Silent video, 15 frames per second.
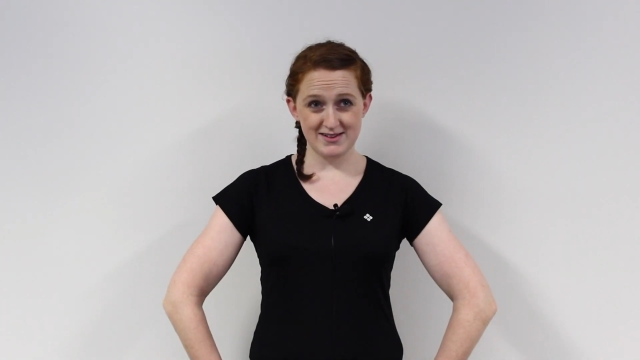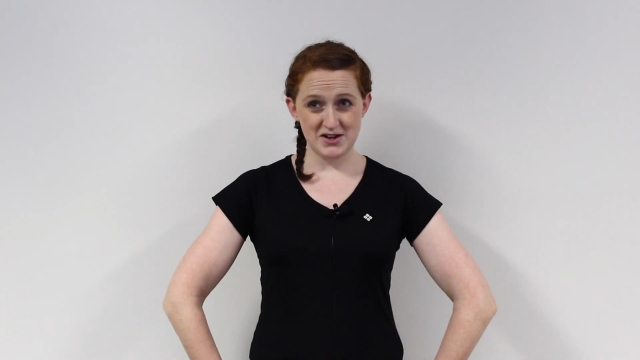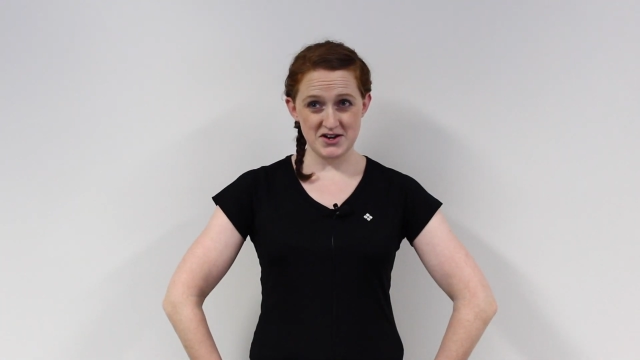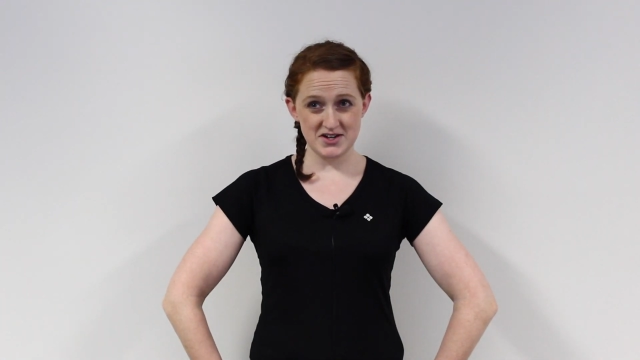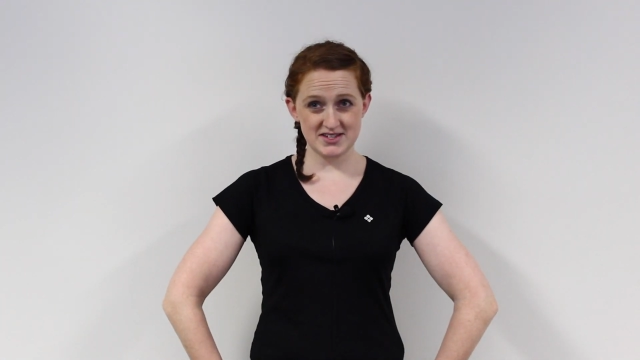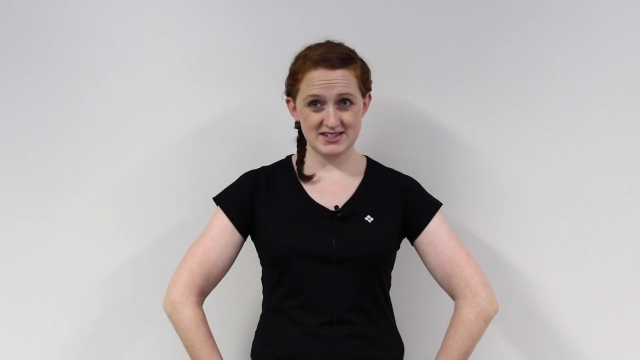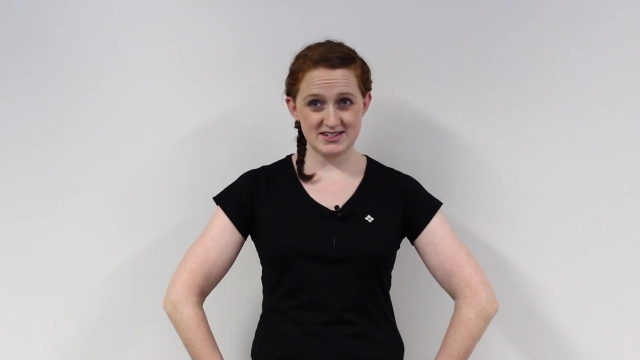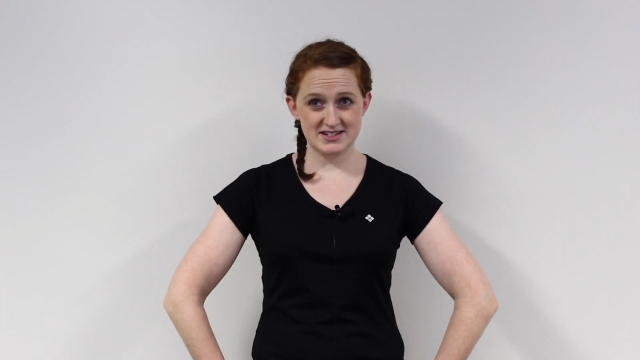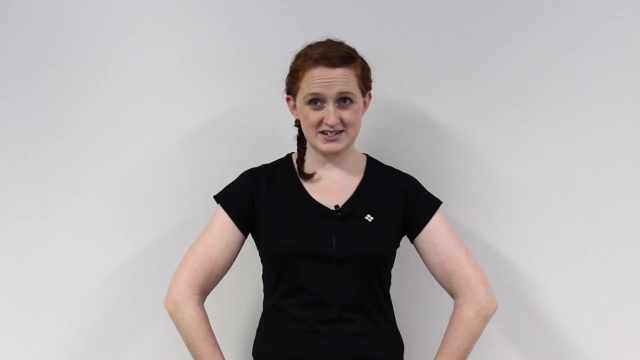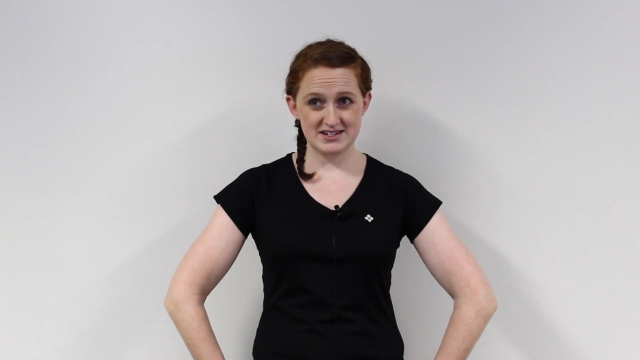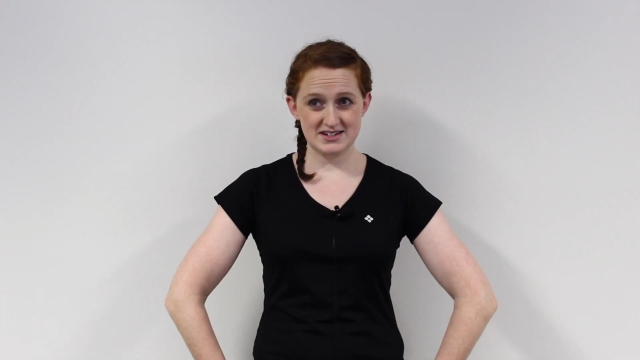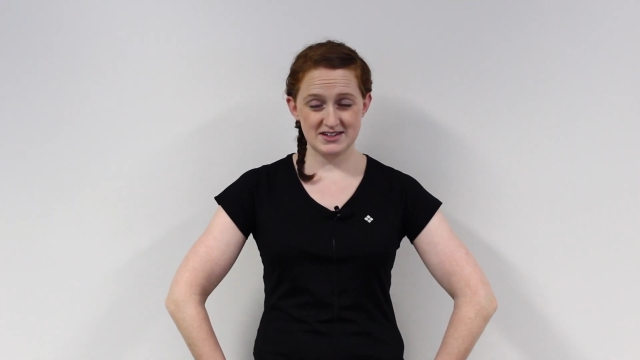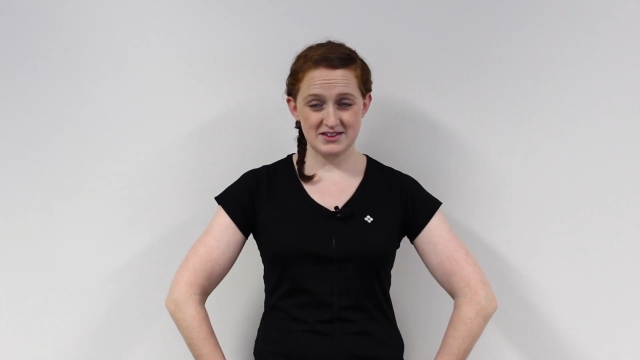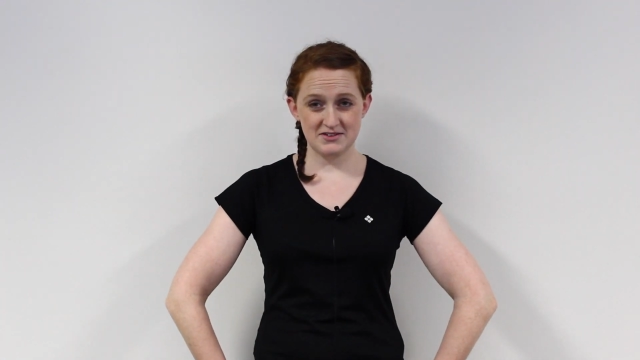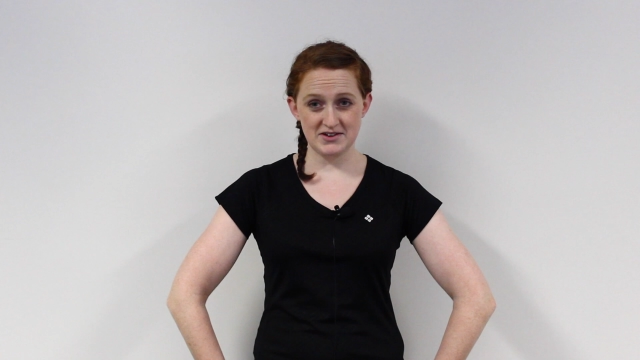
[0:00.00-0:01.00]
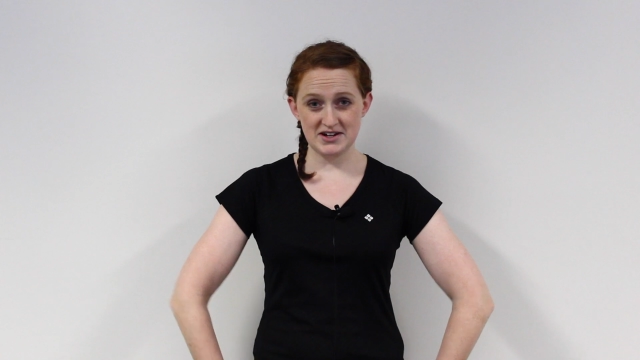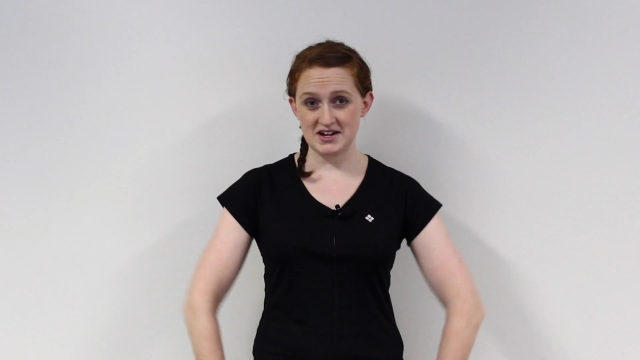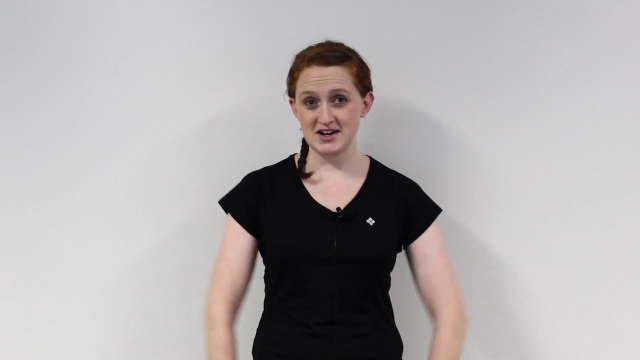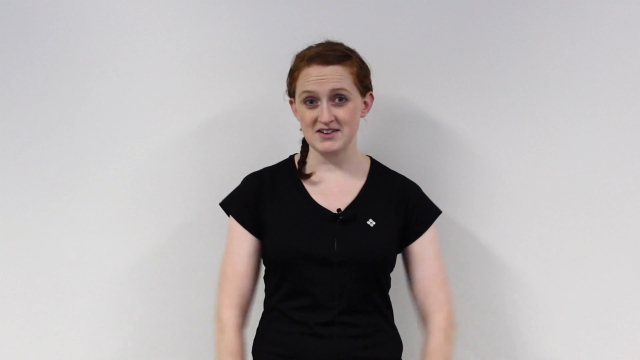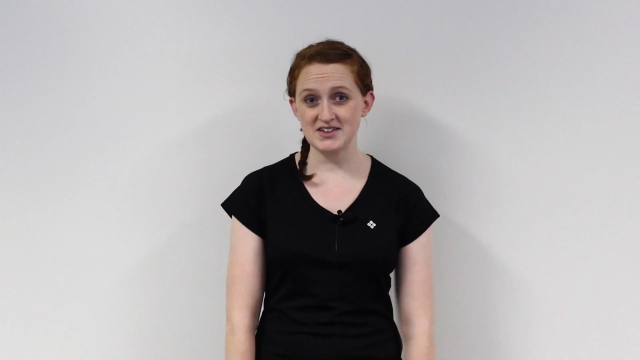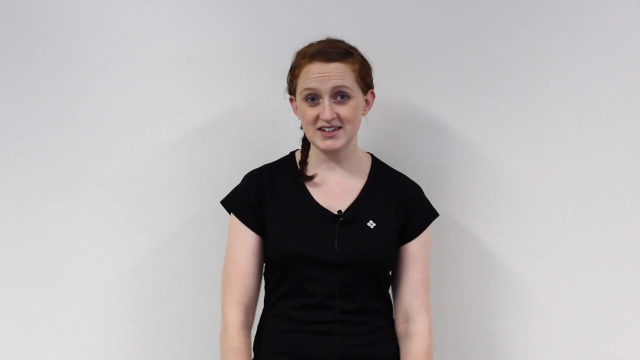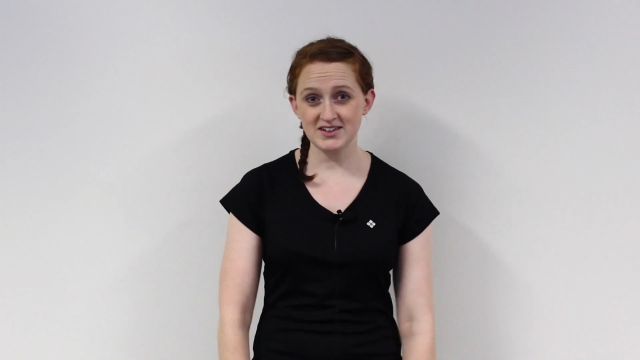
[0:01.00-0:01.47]
I lost
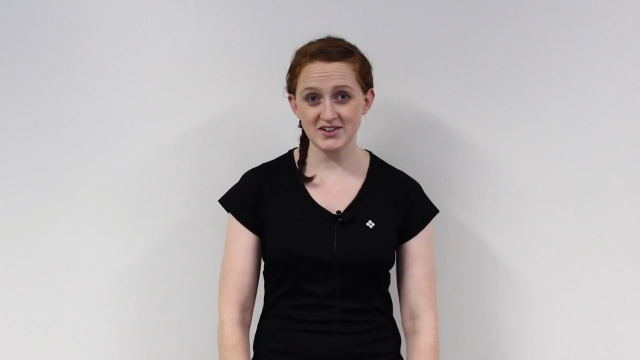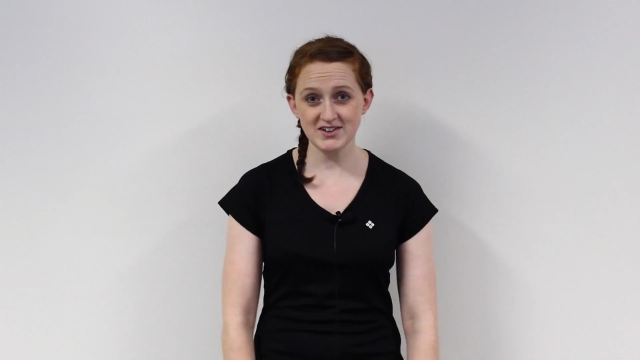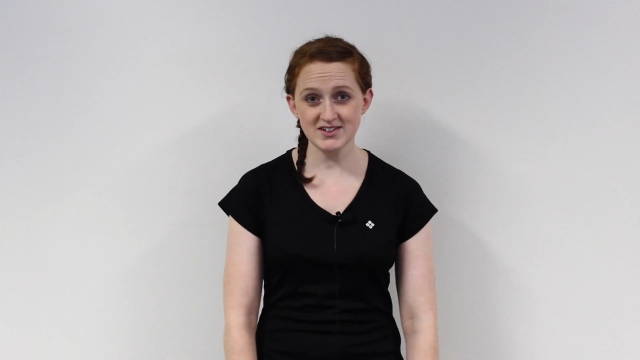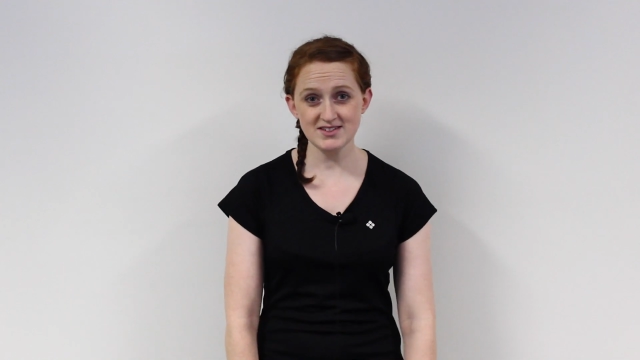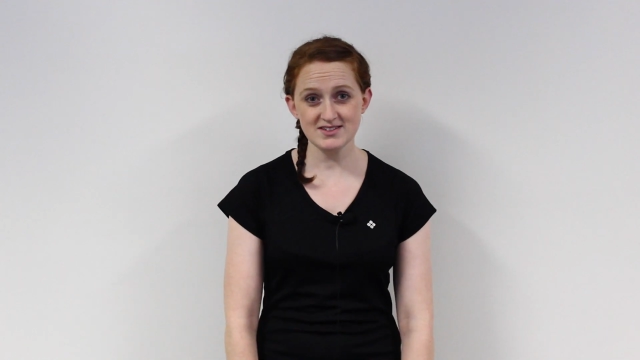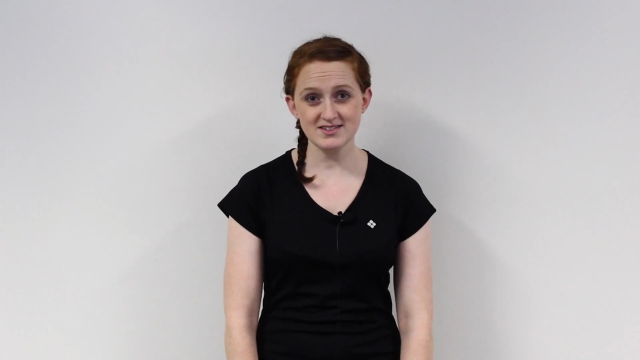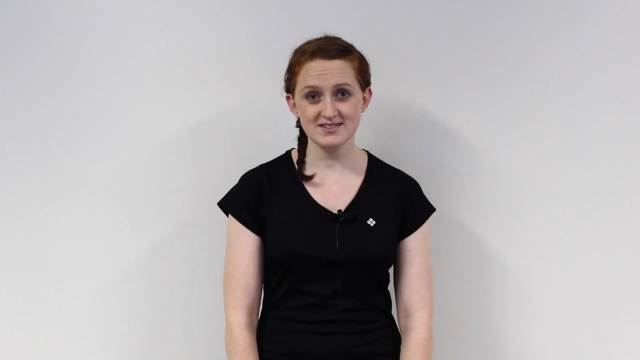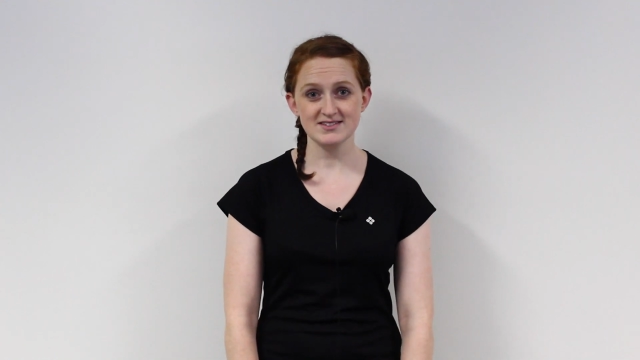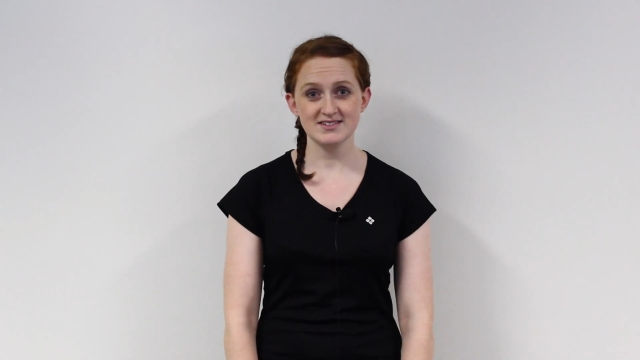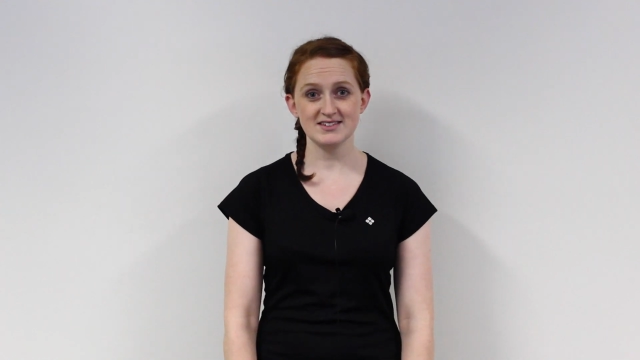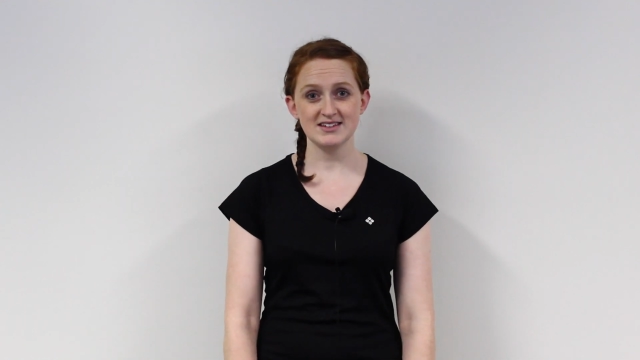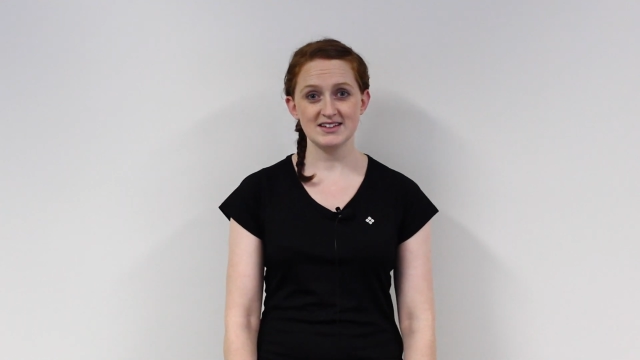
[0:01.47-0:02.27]
3.5 kilos